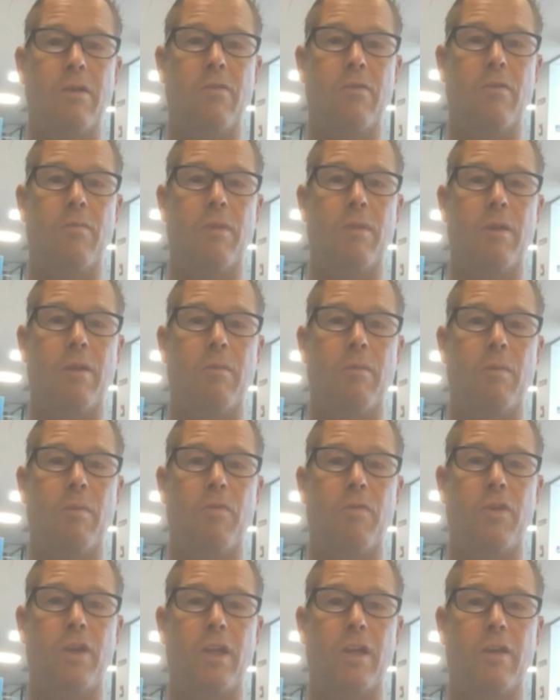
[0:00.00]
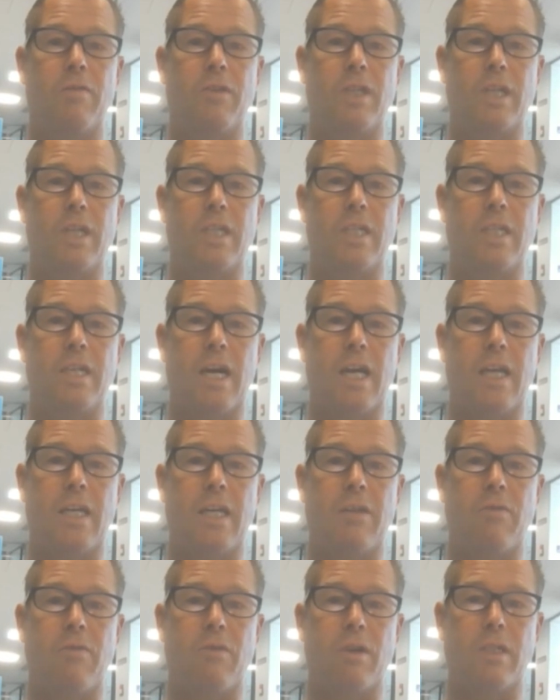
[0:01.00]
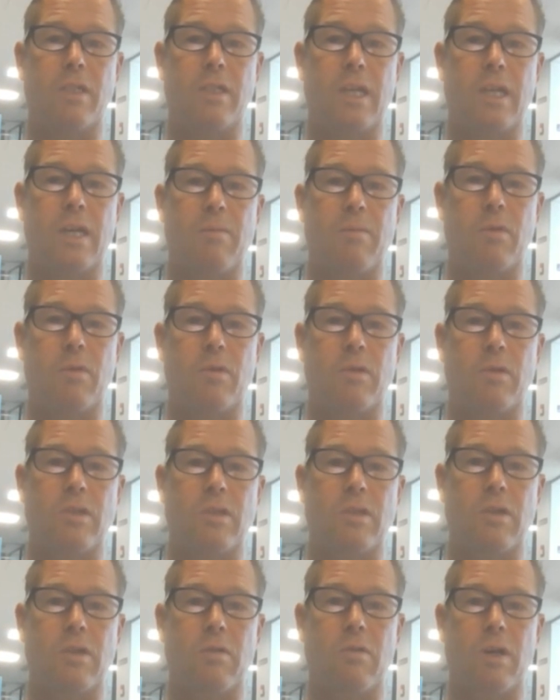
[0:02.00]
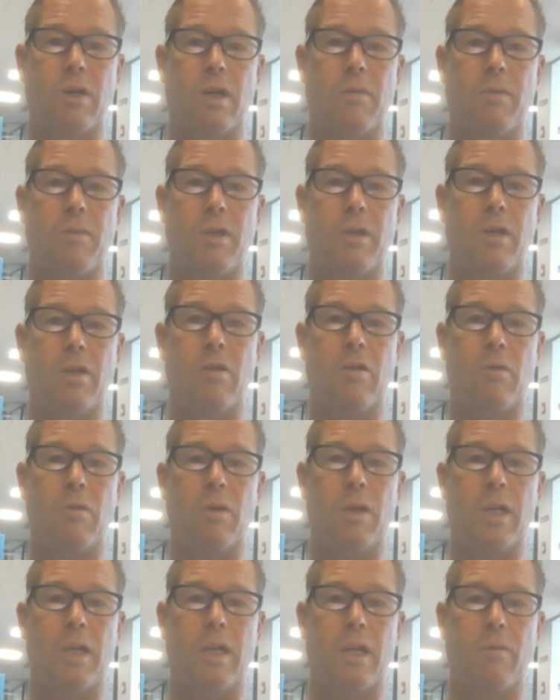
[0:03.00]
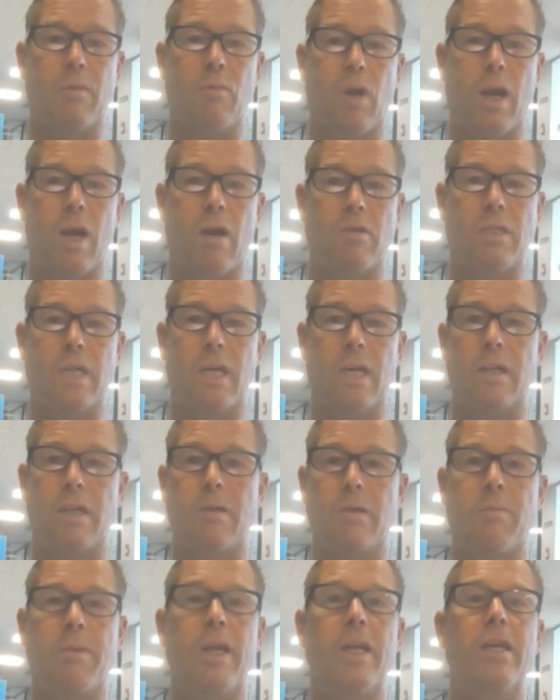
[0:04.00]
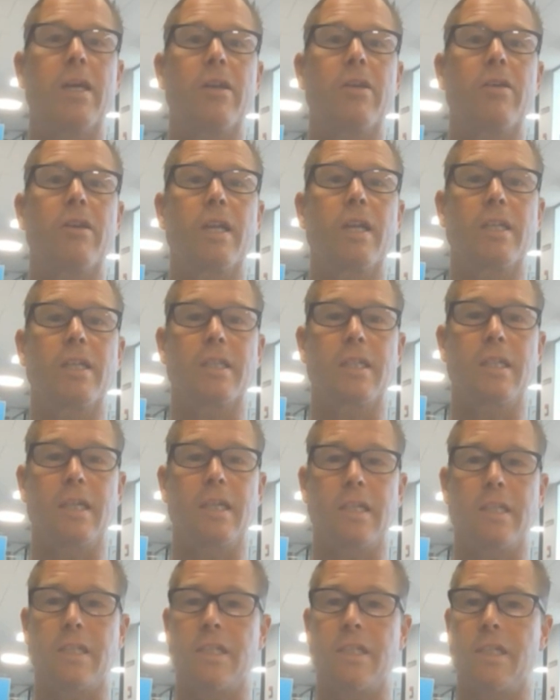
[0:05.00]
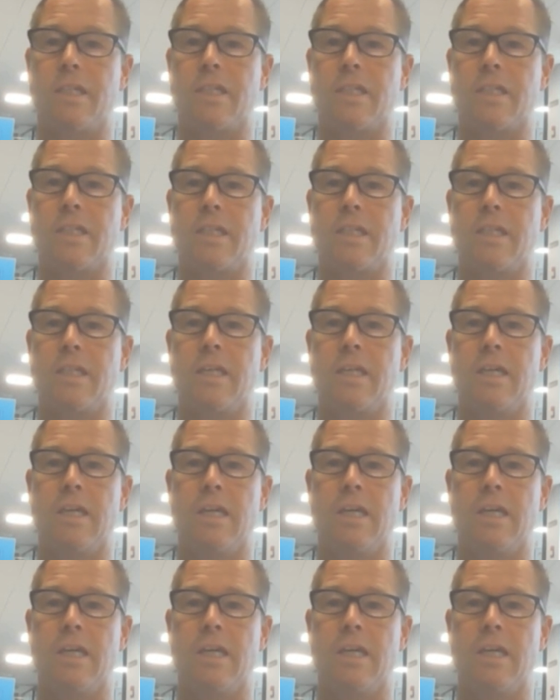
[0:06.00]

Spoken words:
a minimum fee of $6.90, for example. So you can go in and browse that. Depending on your destination, you can see